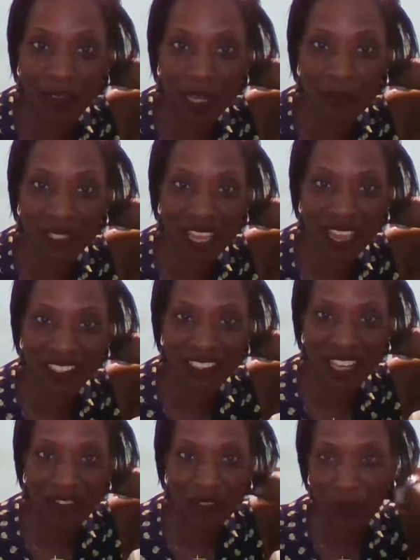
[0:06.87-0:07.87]
I relax
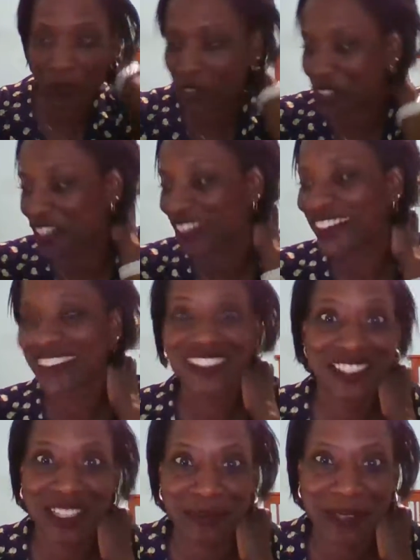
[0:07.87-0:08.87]
after work
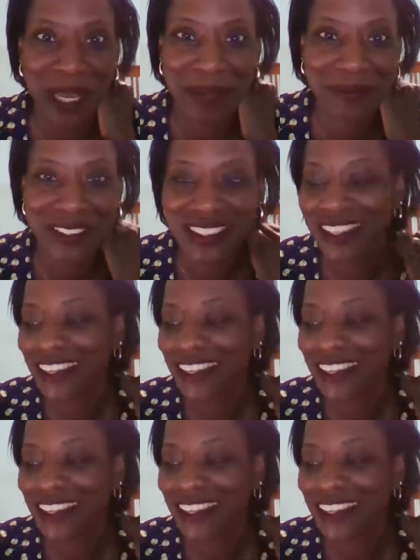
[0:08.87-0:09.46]
sometimes.